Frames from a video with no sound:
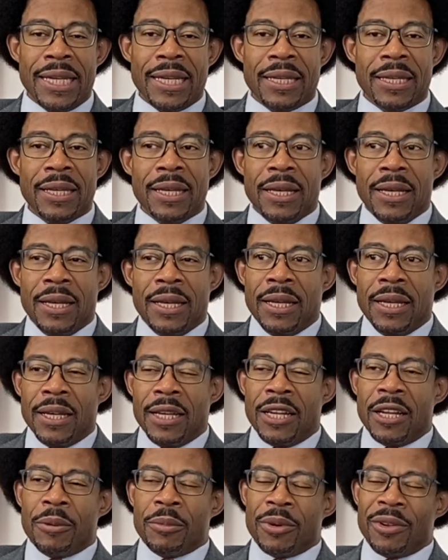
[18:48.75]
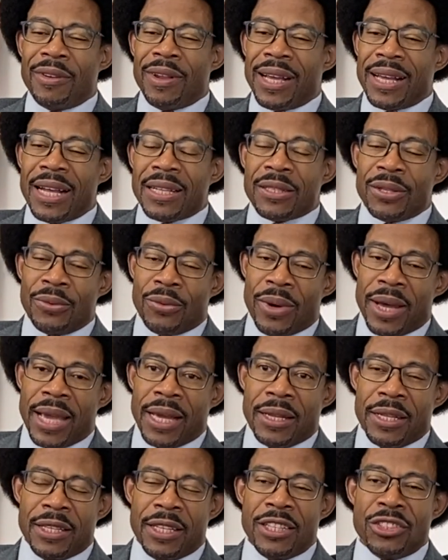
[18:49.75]
And and uh, when I got to
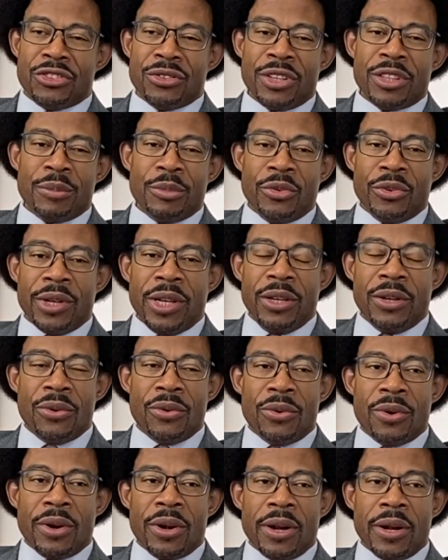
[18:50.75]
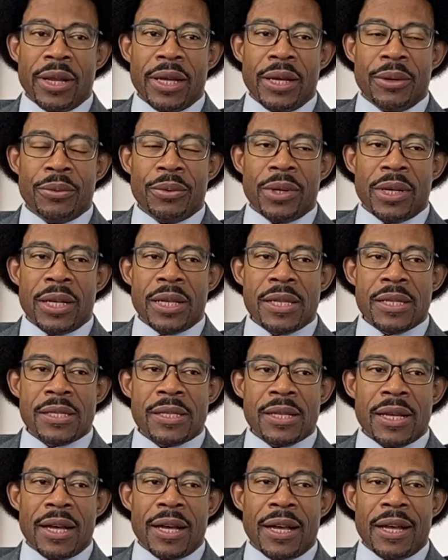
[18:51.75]
Wayne and then joined the Marine Corps, it
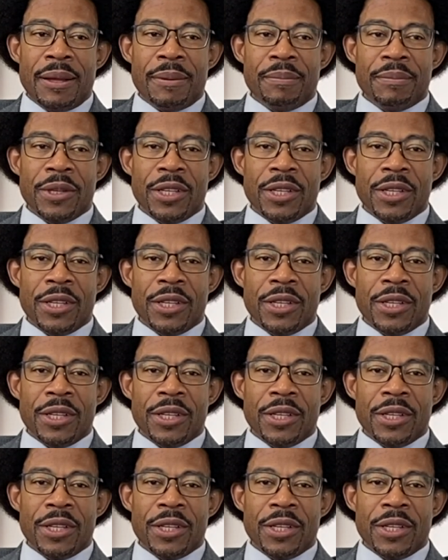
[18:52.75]
was, um,